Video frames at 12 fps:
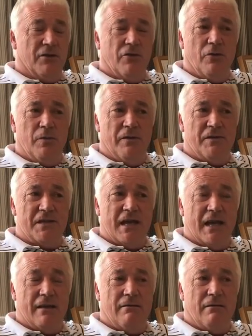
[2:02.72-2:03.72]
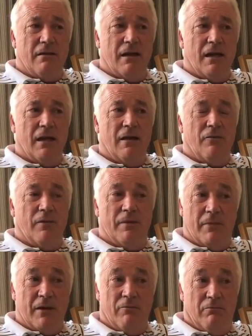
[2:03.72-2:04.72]
a group of 10,
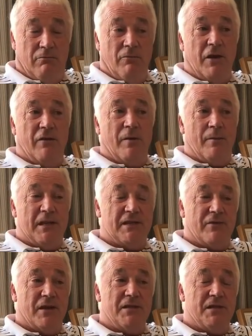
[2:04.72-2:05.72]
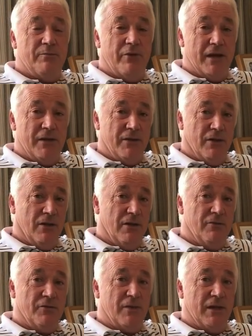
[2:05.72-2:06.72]
one of my best friends is Brent Dolan,
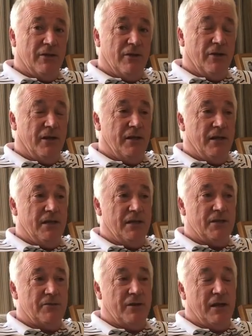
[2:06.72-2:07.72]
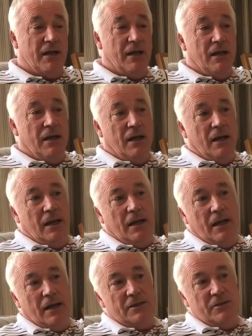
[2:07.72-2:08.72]
who was well known in the industry.
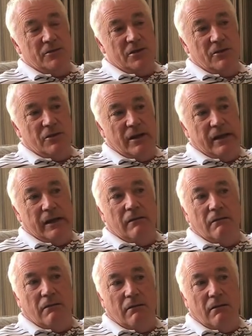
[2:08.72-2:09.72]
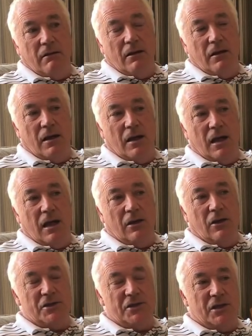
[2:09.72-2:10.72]
So it was only a
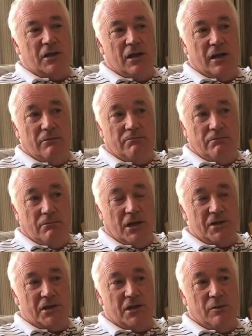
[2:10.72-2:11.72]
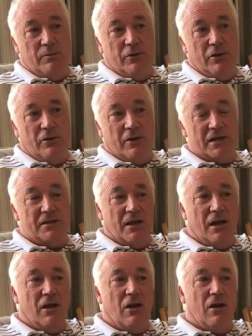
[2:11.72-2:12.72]
logical progress that
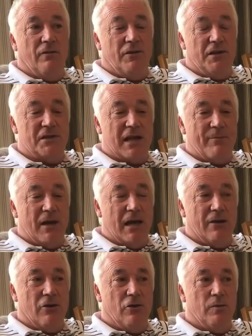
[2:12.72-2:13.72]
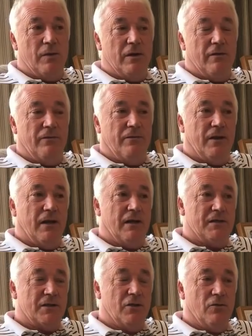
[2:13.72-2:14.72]
a lot of my group of
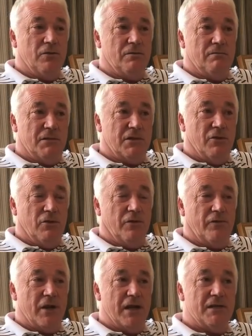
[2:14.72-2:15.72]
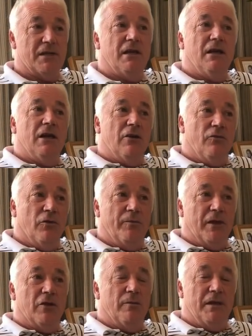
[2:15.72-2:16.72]
school of friends would
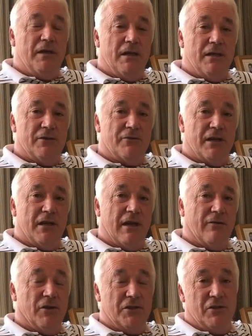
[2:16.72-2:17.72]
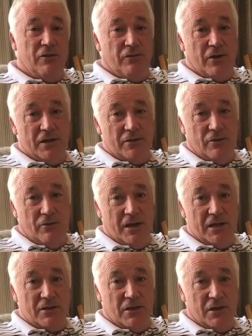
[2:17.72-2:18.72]
be coming in the industry. I've got two friends who are
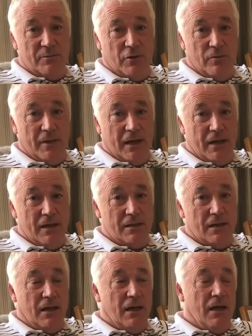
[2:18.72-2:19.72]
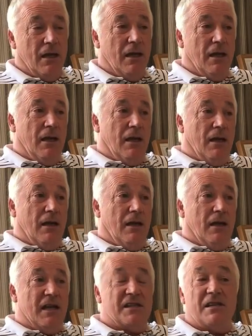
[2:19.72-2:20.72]
racecourse bookmakers.
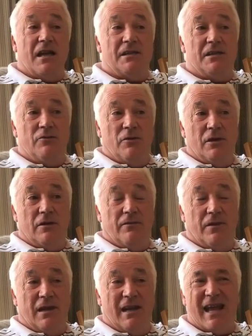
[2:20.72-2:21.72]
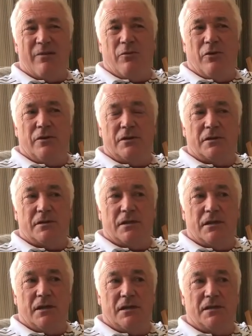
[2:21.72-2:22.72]
I started work for Ladbrokes
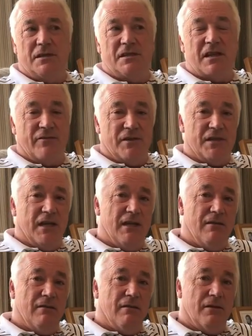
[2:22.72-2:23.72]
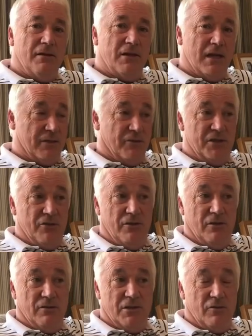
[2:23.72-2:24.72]
at 17, as I was too
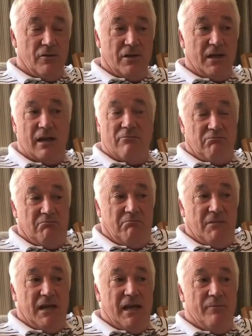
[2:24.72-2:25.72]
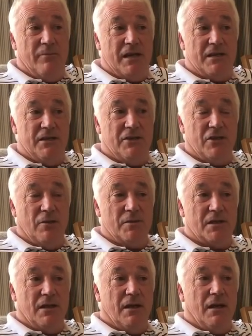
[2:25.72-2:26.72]
young to work in betting shops.